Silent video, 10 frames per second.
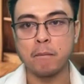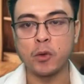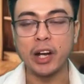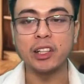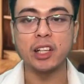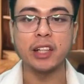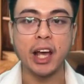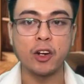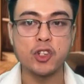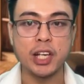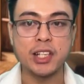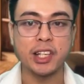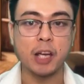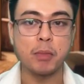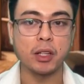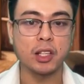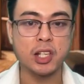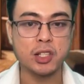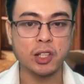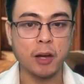radiant energy escaping the
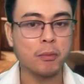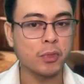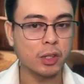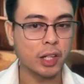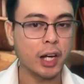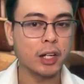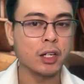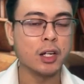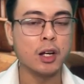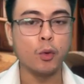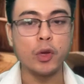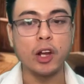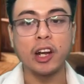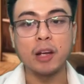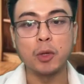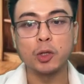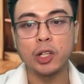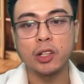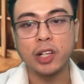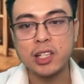system, then we are able to
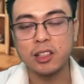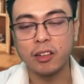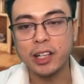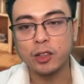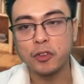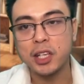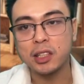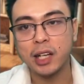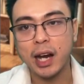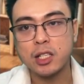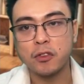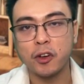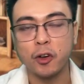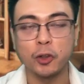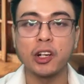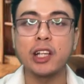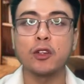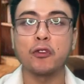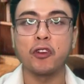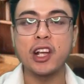increase the rate of heat transfer or the rate
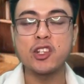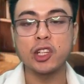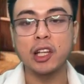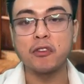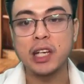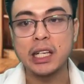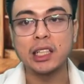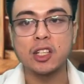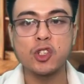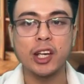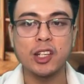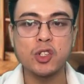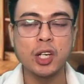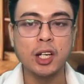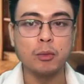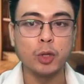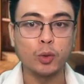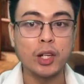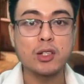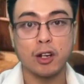of radiative heat exchange
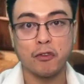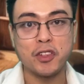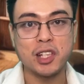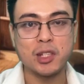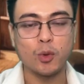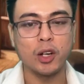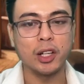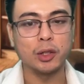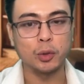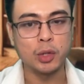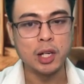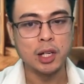between surfaces 1 and 2.